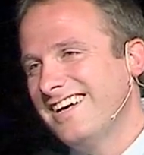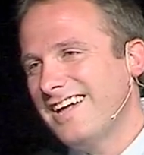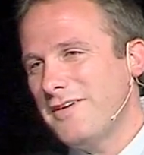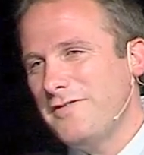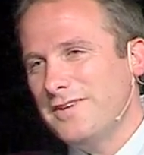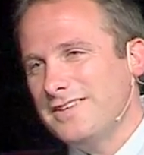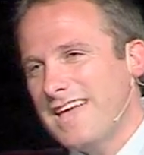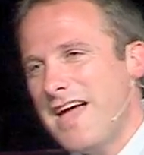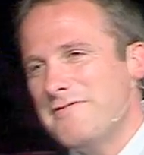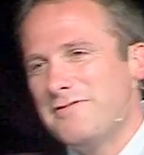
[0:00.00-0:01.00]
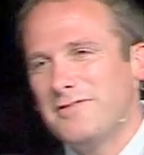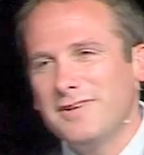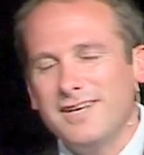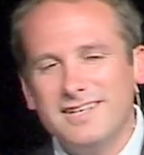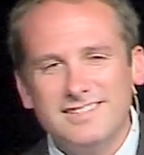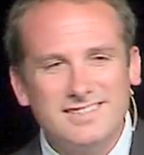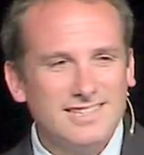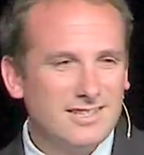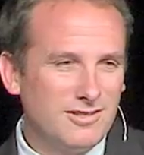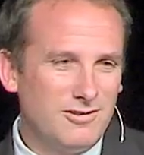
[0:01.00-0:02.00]
and I filled every
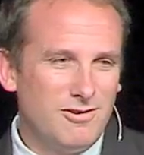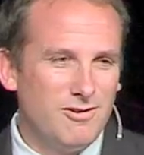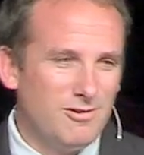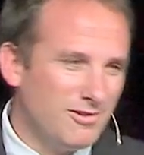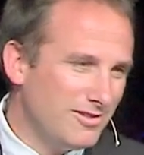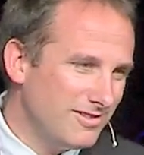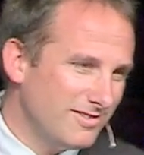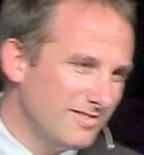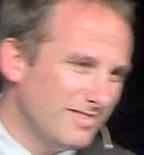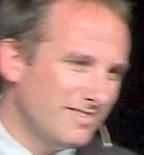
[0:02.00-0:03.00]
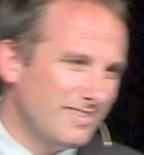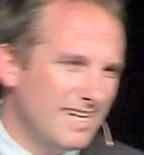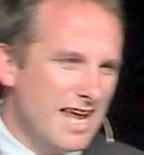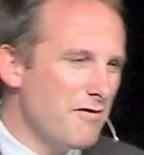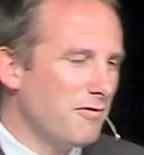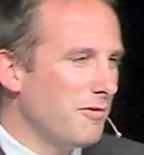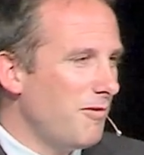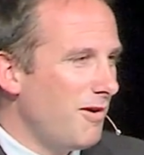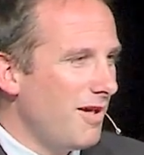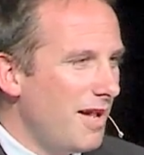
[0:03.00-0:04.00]
single hole in every
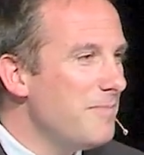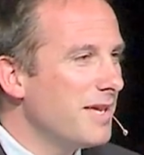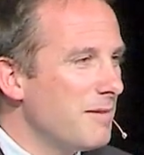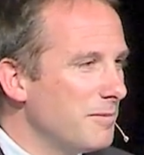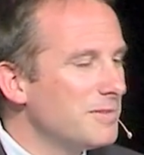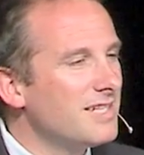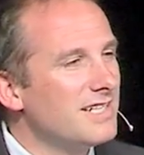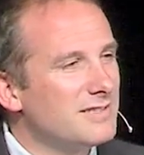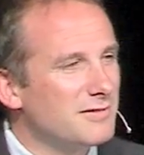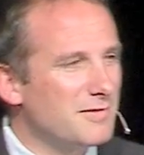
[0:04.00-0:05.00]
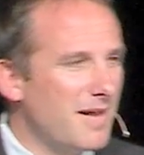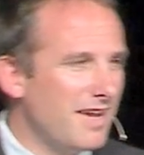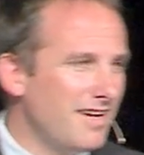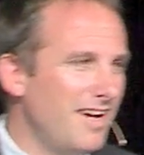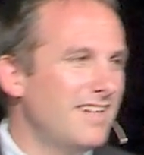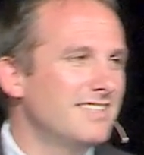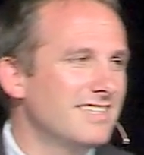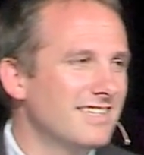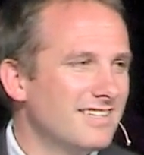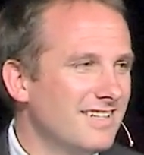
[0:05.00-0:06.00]
wall. I became obsessive about it,
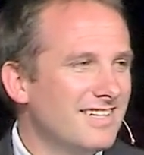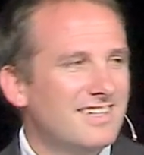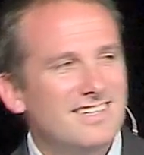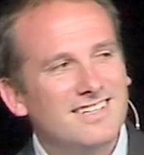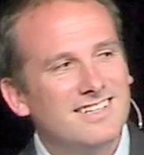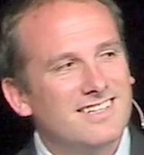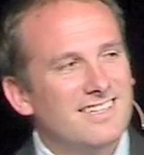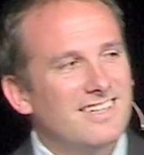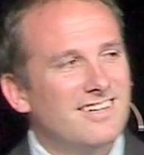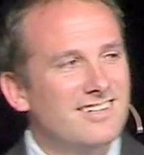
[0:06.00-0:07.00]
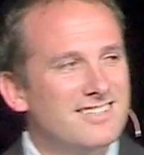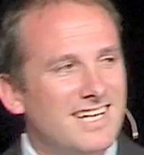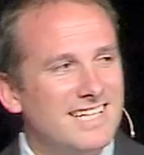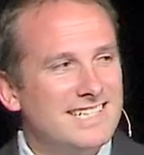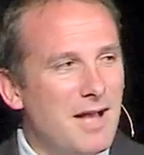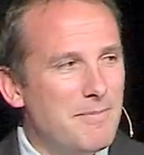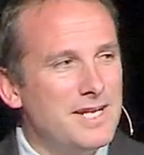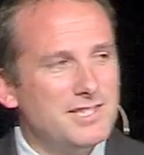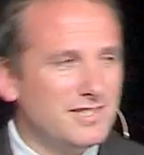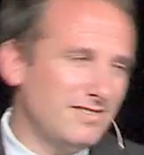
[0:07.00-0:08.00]
hunting. Looks like a
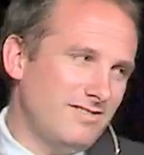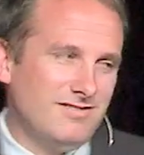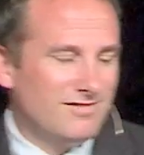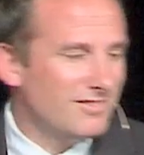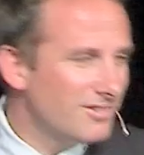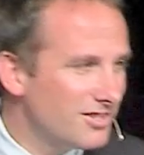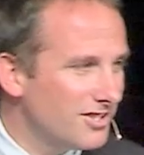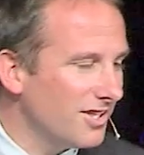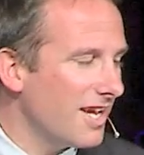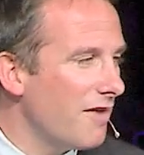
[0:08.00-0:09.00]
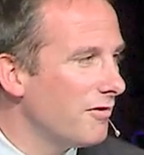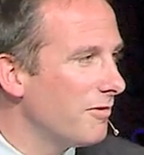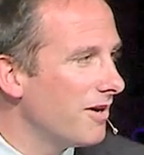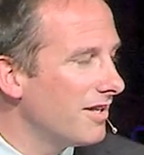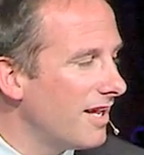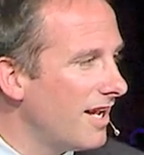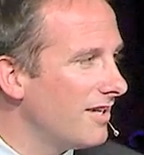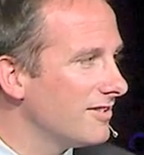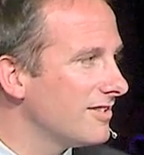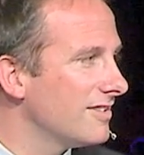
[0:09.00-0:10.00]
Dalmatian shook everywhere in the
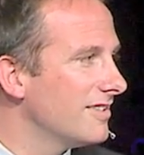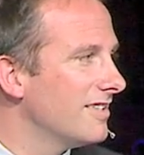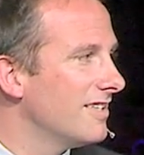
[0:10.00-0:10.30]
house.